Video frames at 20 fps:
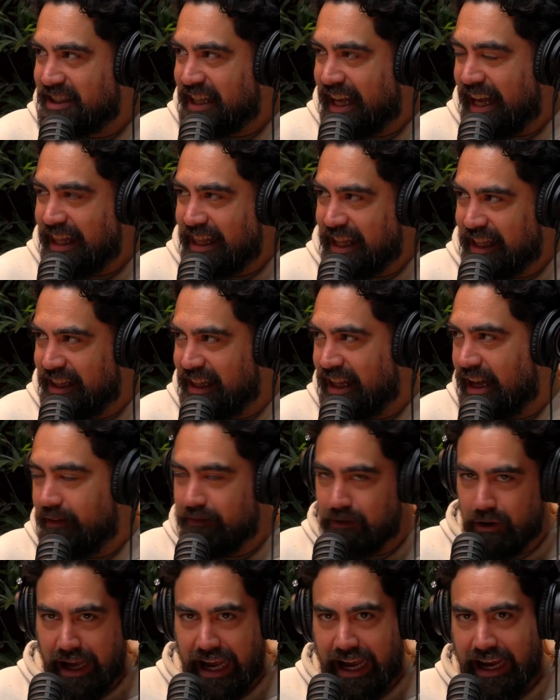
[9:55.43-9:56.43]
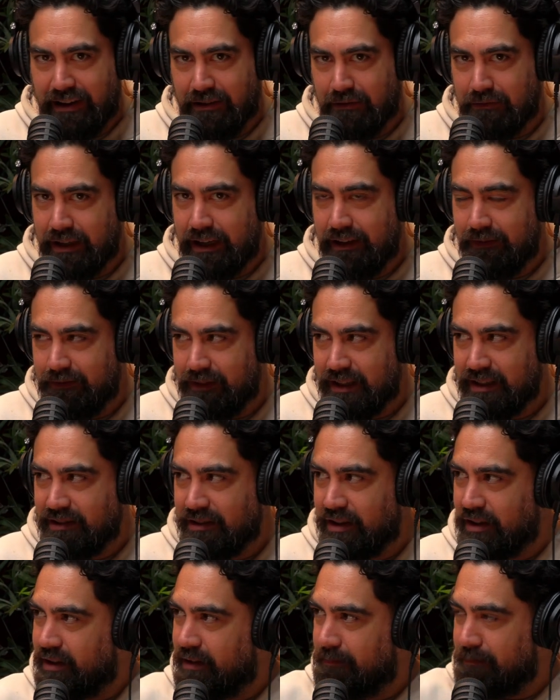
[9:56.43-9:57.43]
They either love or hate or whatever.
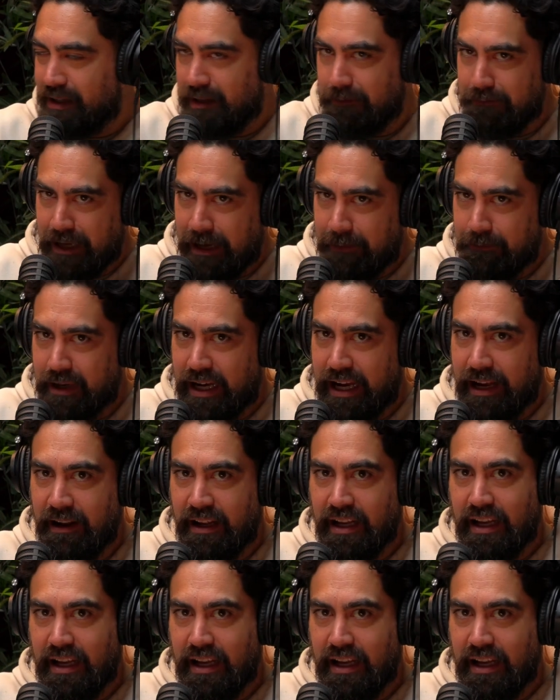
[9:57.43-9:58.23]
So I got a bit about my